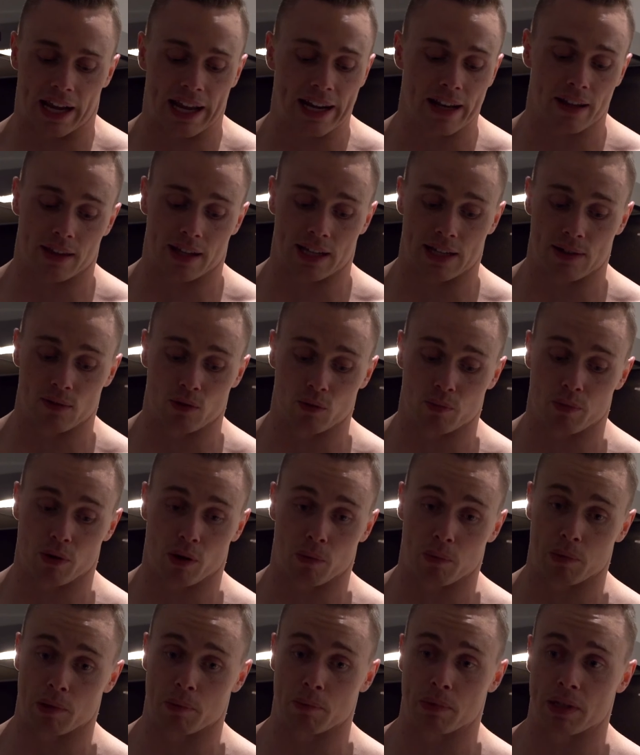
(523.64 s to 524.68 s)
anything, it would
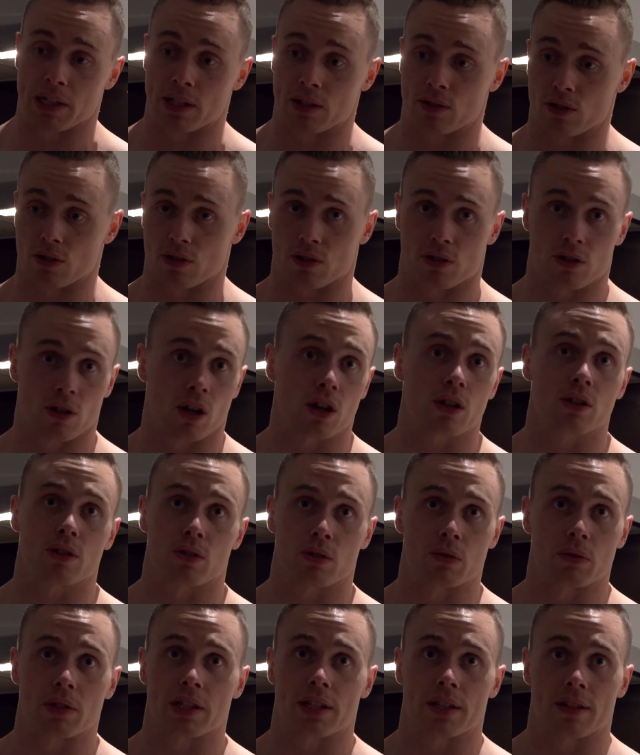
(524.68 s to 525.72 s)
probably be just not
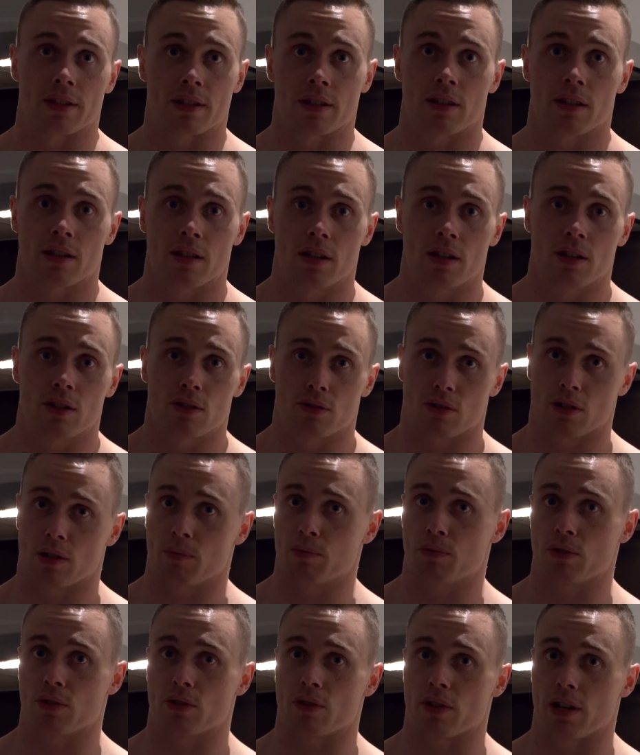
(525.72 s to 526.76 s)
to eat. So I'm
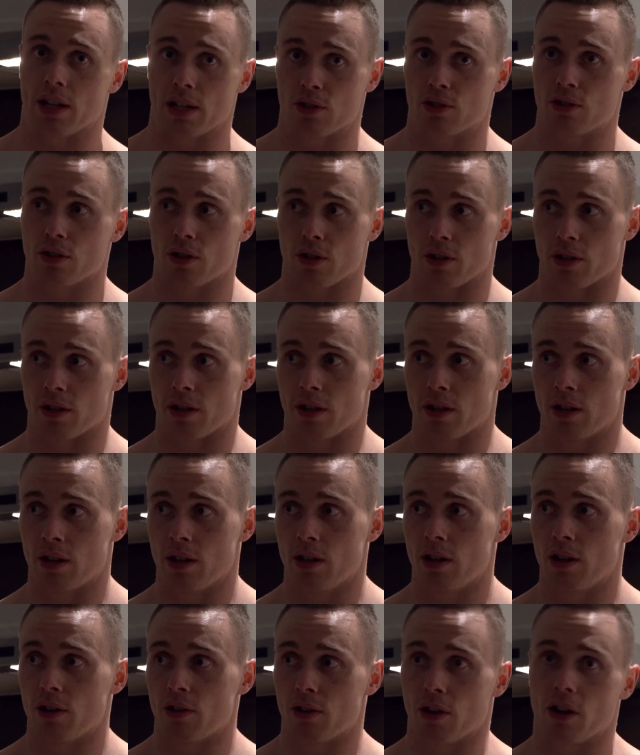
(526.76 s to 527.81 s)
just gonna enjoy
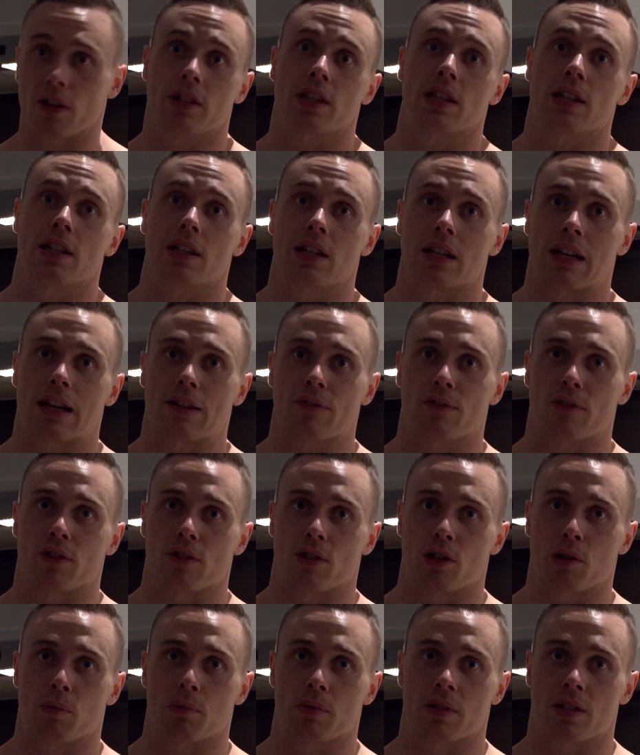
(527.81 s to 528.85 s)
not eating after the
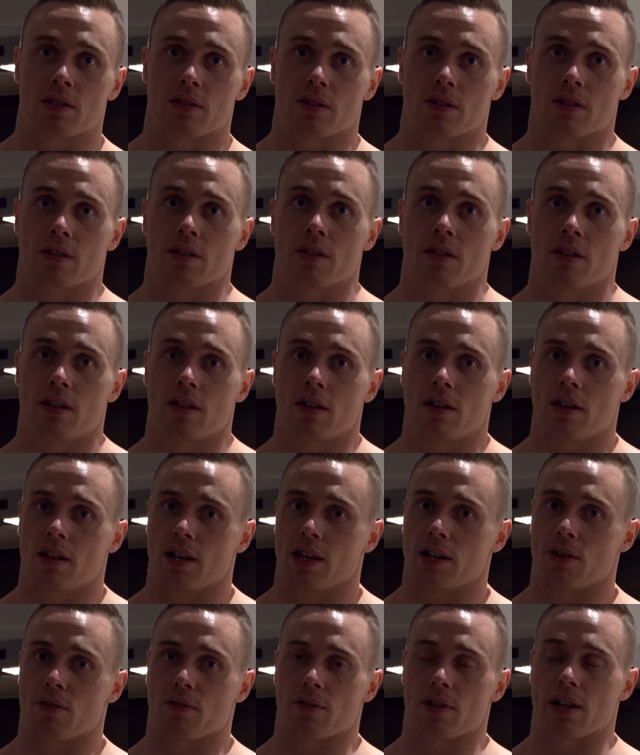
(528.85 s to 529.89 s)
competition.
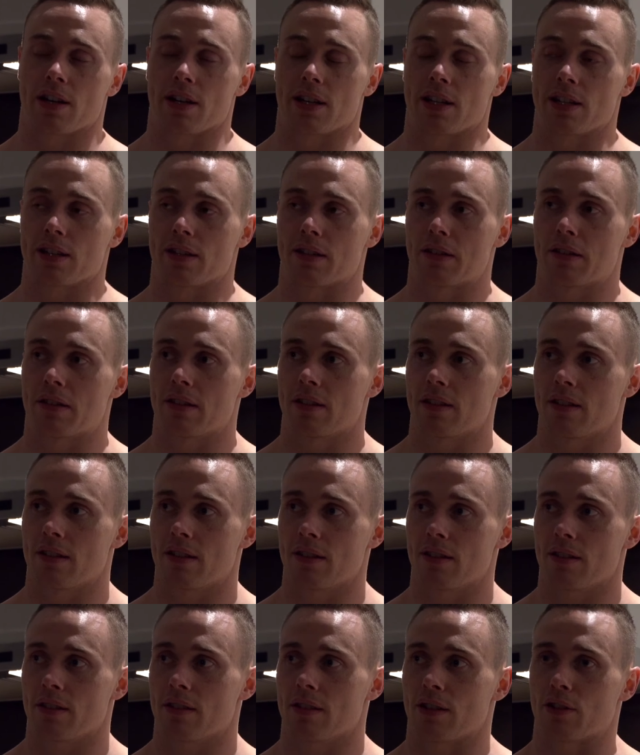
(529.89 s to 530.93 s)
I don't really need
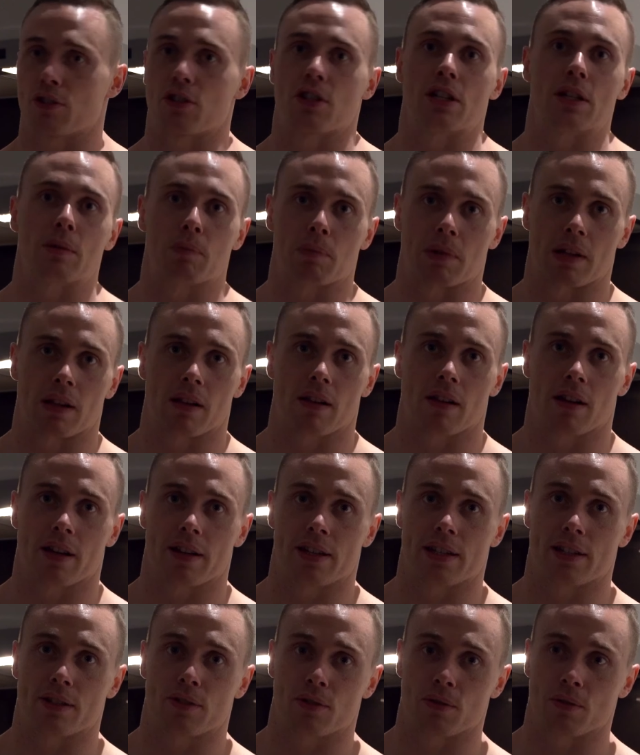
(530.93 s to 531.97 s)
a cheat meal. I
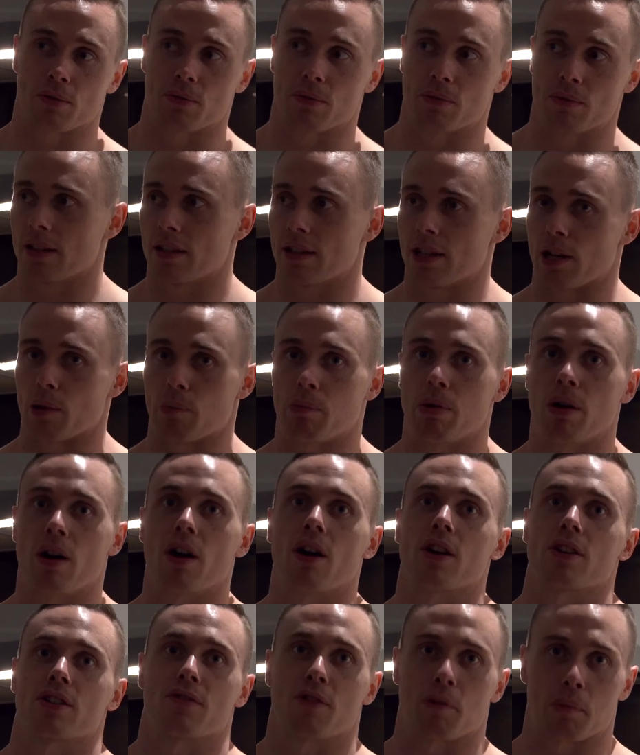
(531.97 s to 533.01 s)
need to get a
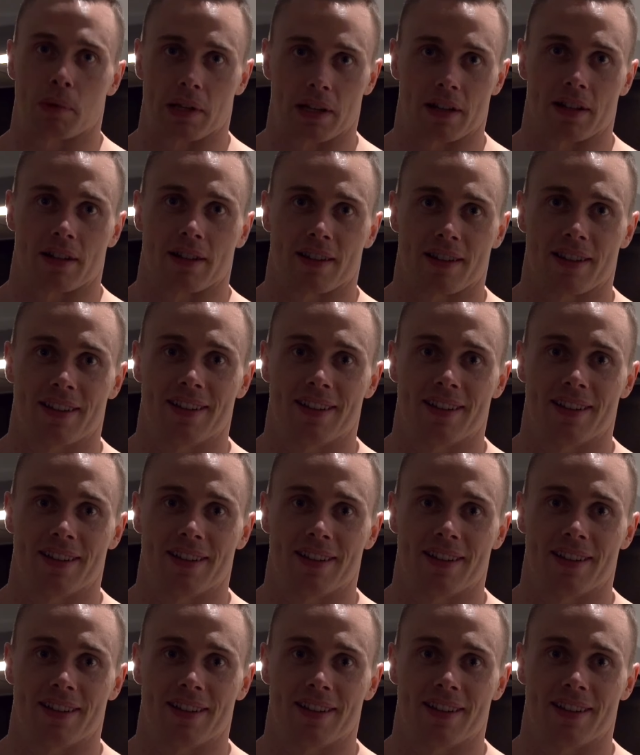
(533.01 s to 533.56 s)
pause from eating.